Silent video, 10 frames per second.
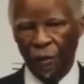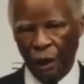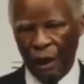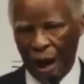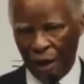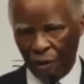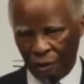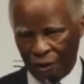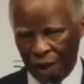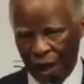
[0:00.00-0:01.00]
when
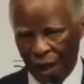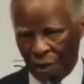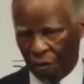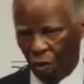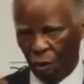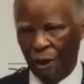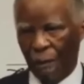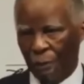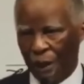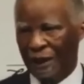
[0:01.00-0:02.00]
you say I must
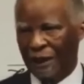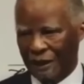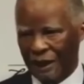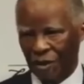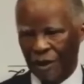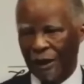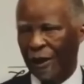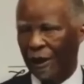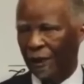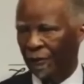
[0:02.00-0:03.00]
go campaigning next
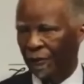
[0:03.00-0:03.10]
year,